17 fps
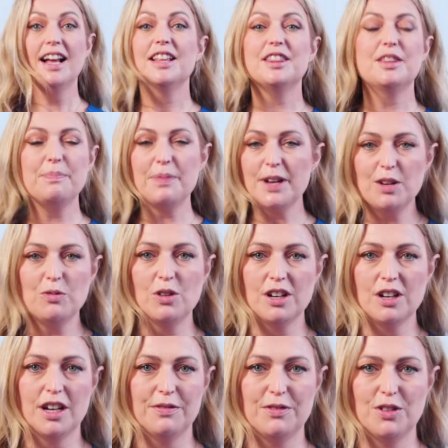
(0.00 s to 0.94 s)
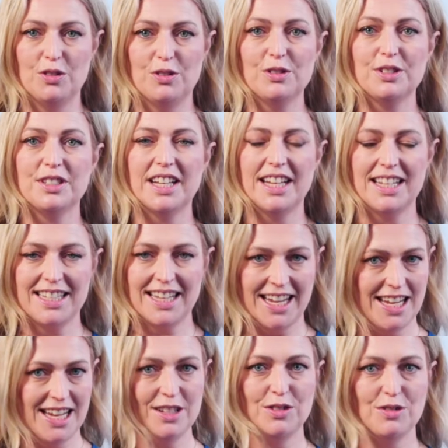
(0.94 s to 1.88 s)
The big one, of course, is
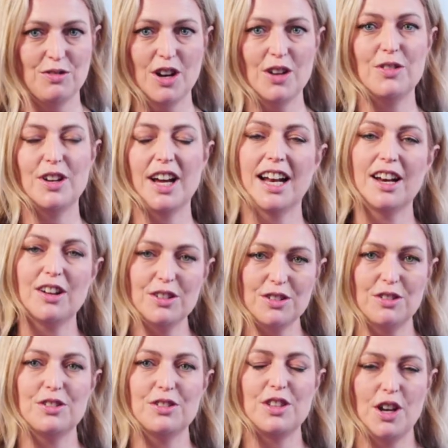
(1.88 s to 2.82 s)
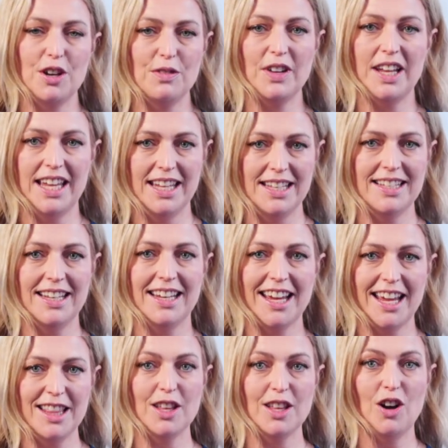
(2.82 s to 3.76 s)
heat stroke and our dogs
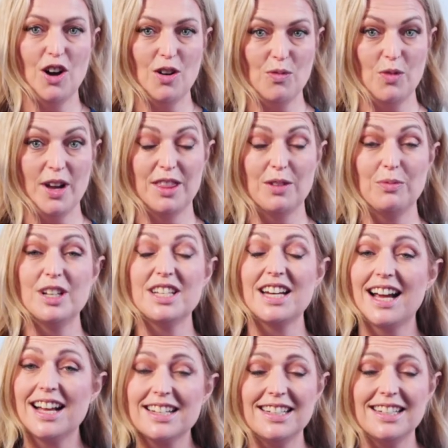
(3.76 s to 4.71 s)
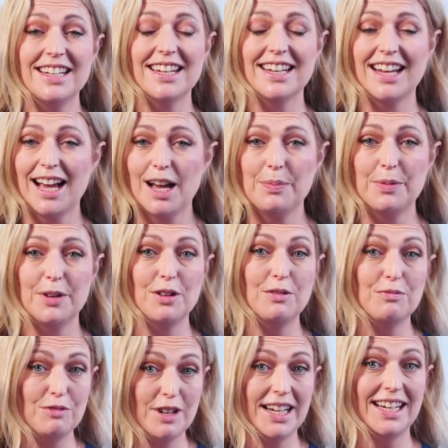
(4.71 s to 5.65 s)
overheating in the hot weather, which actually can
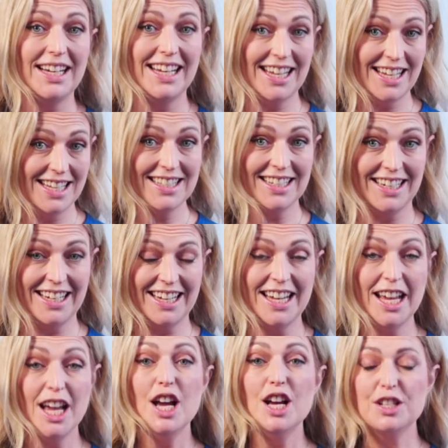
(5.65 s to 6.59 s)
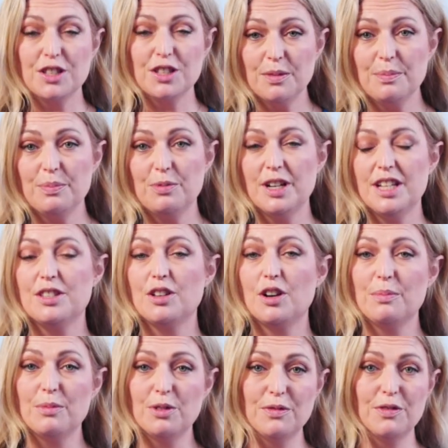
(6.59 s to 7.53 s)
happen really easily. Some
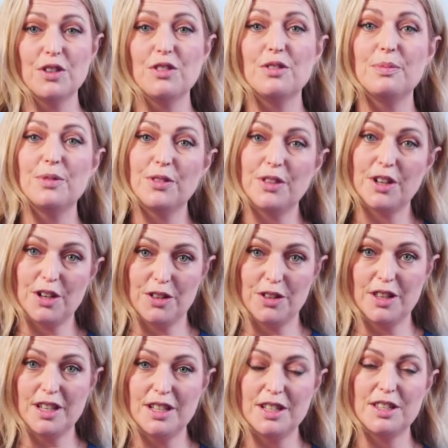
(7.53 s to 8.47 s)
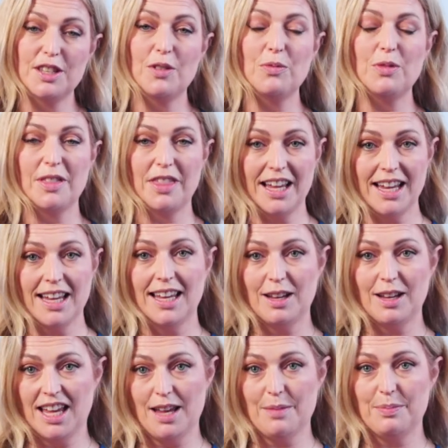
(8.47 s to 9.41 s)
breeds are more vulnerable than others, so we're
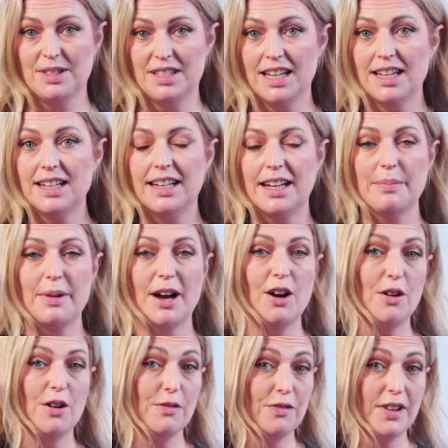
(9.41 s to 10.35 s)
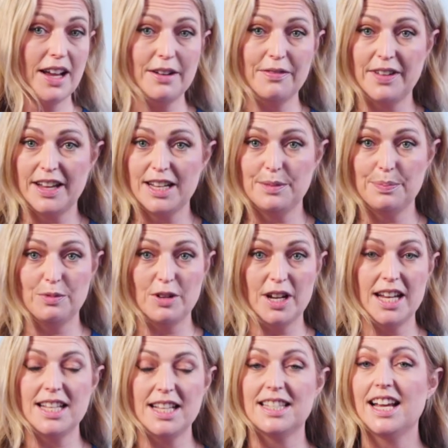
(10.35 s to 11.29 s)
thinking here particularly about our flat-faced
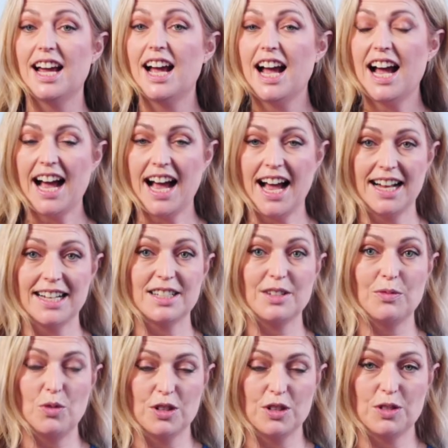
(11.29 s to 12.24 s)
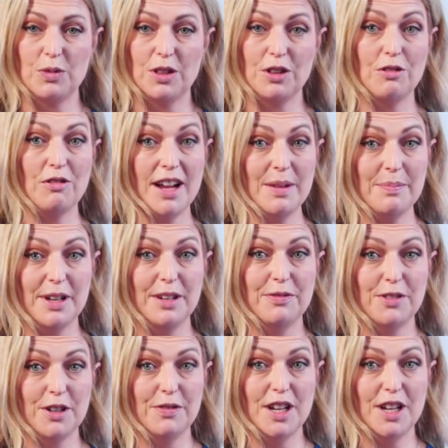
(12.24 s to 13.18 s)
breeds and ones with great
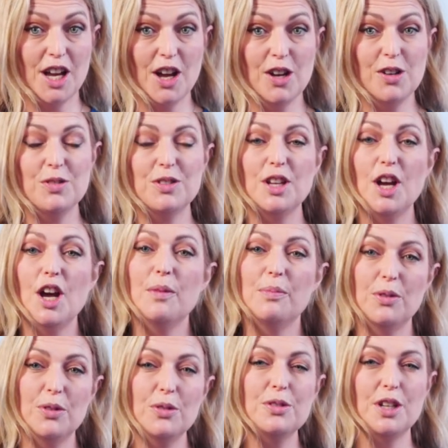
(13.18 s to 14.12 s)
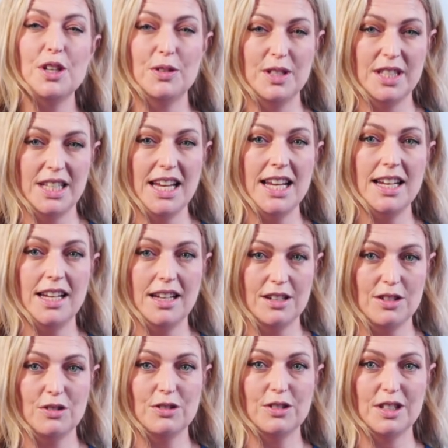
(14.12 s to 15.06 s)
big fluffy coats, but also
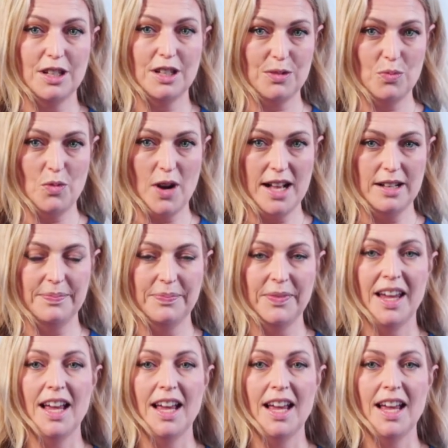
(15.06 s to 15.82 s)
senior dogs as well.